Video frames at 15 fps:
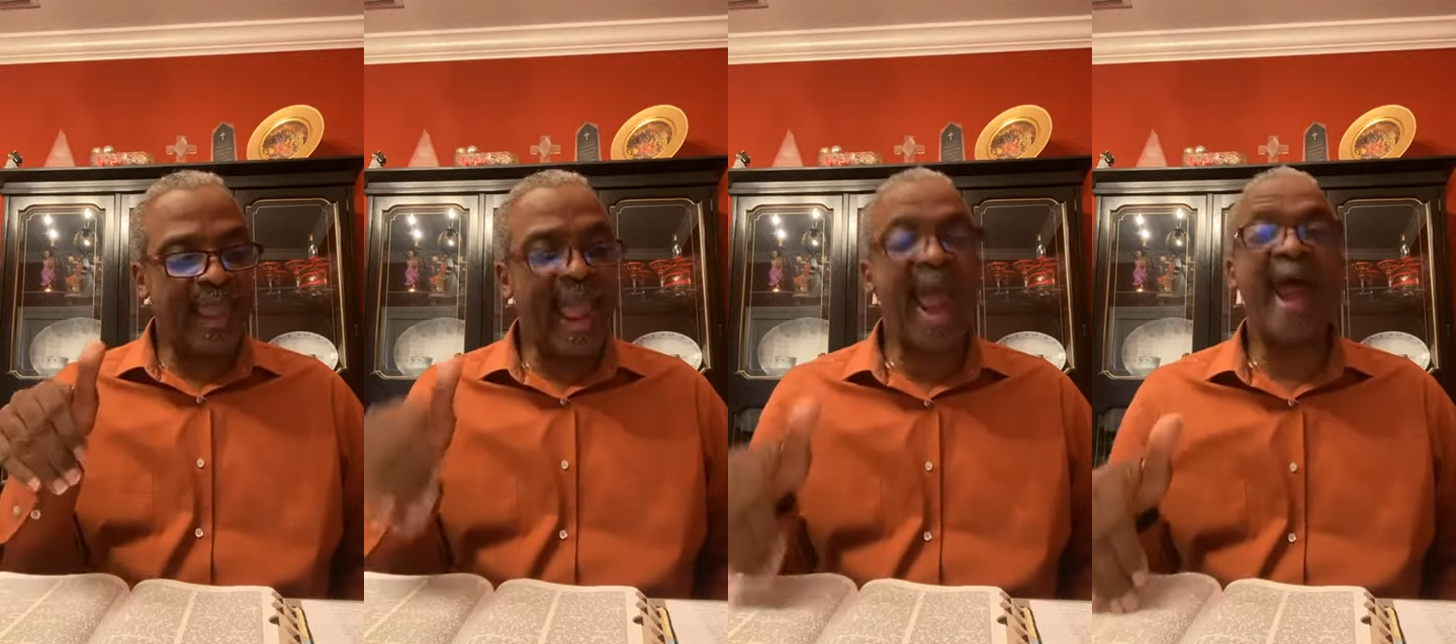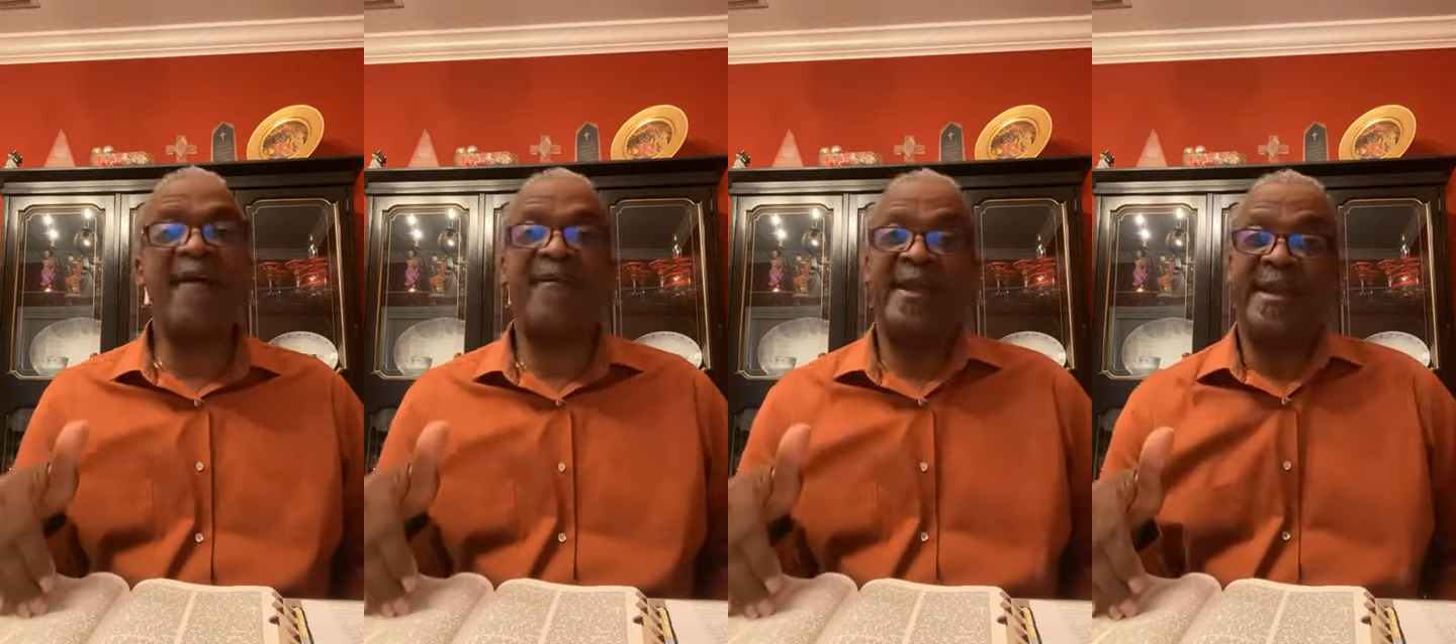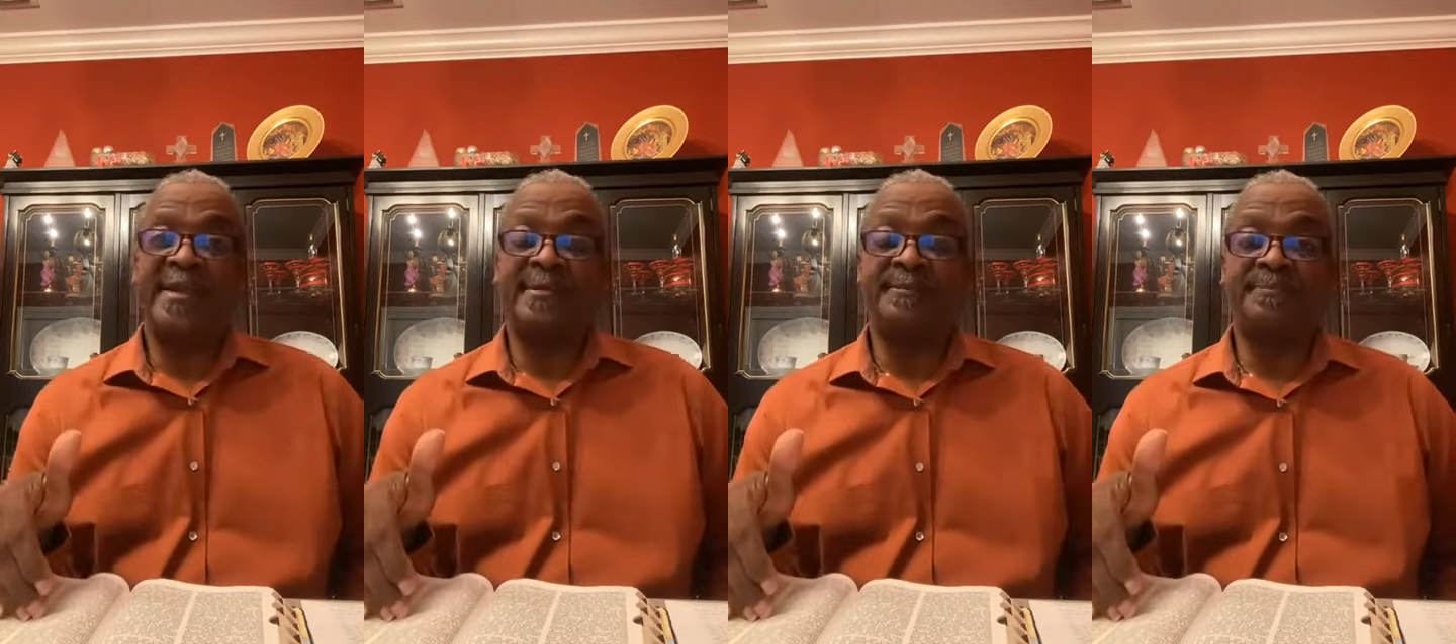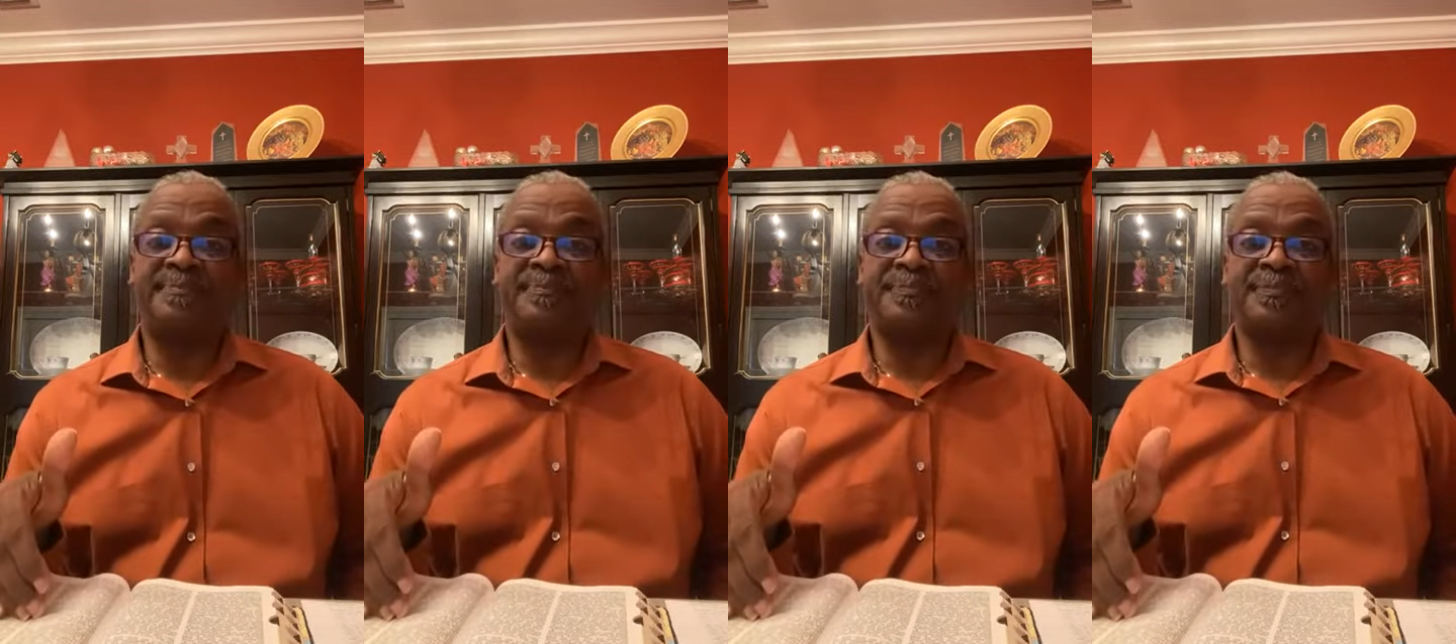carry
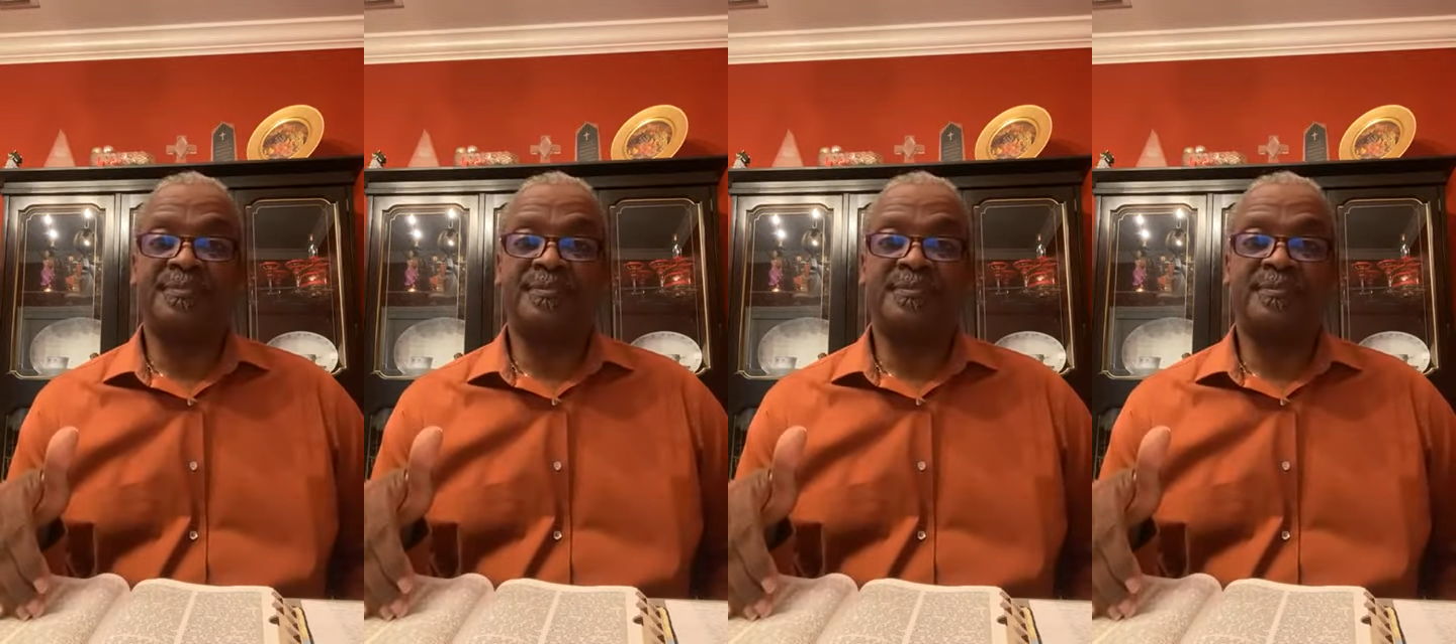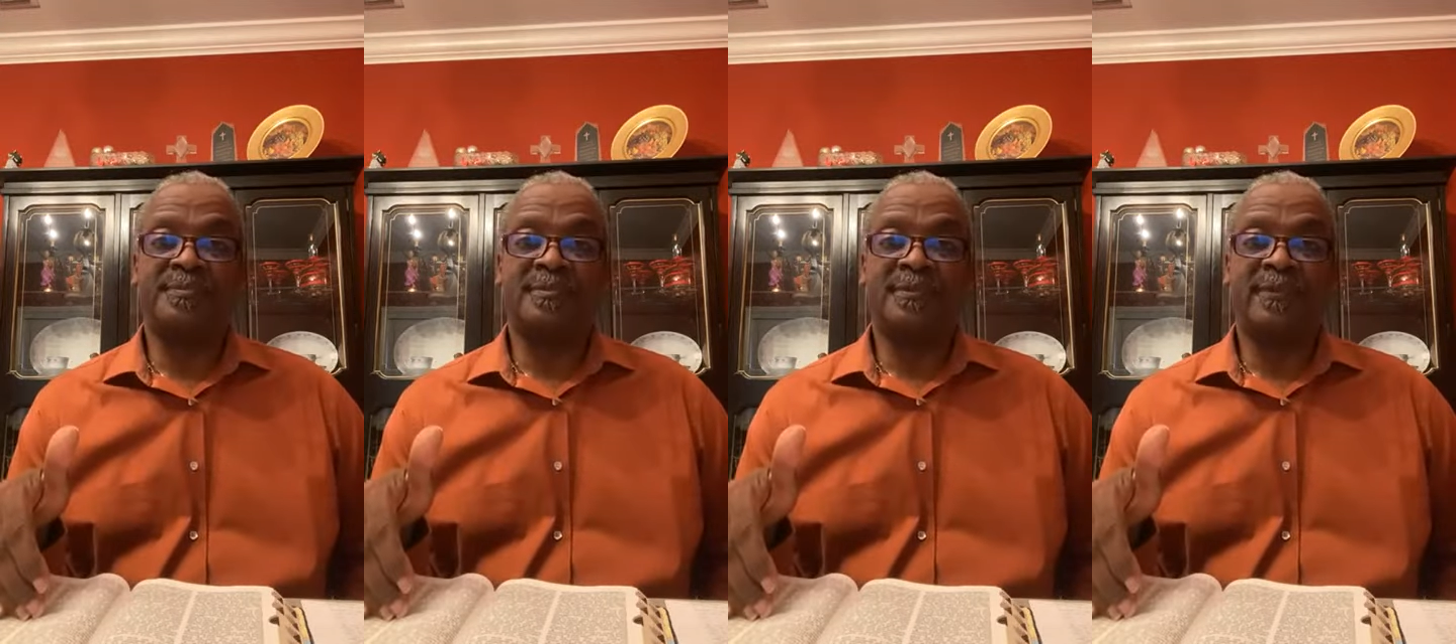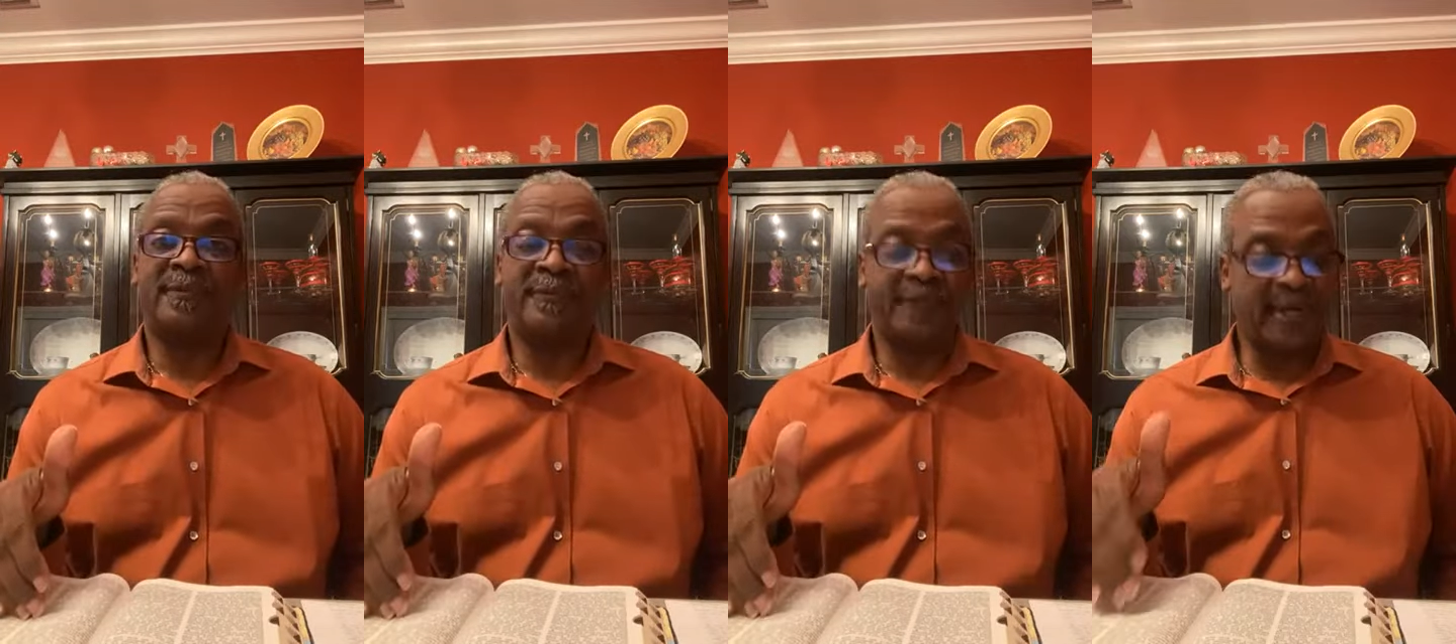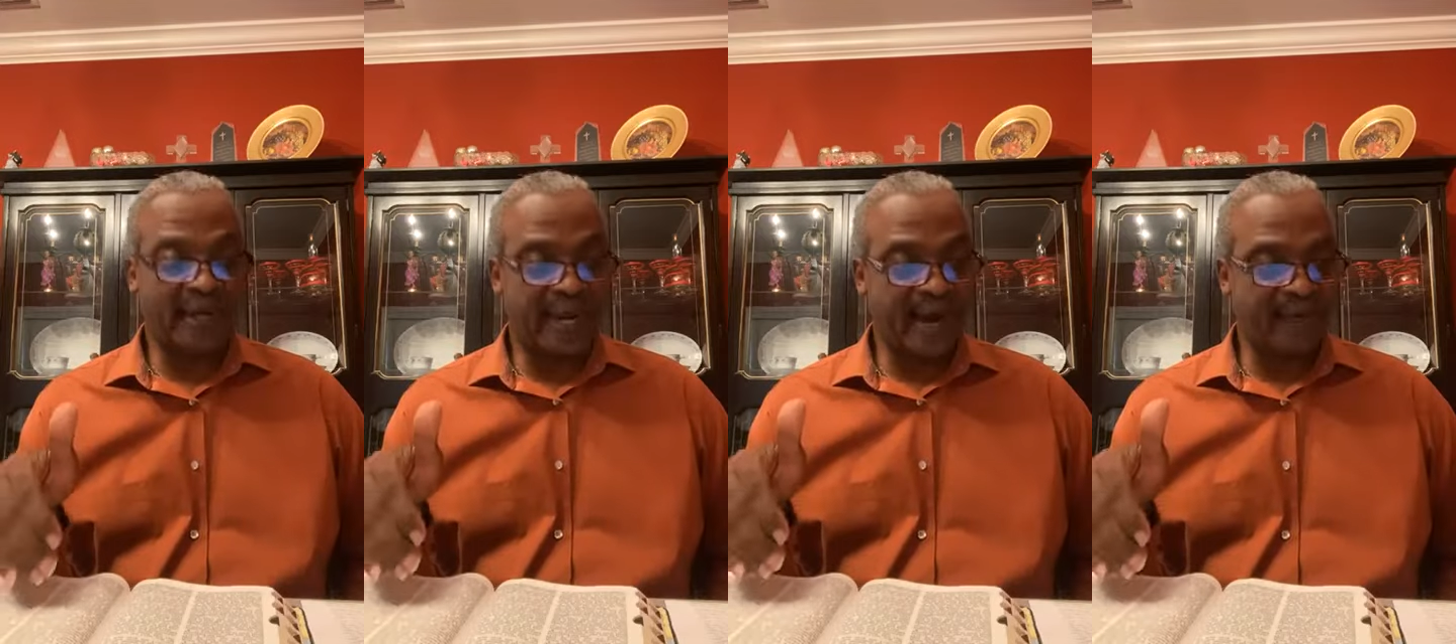the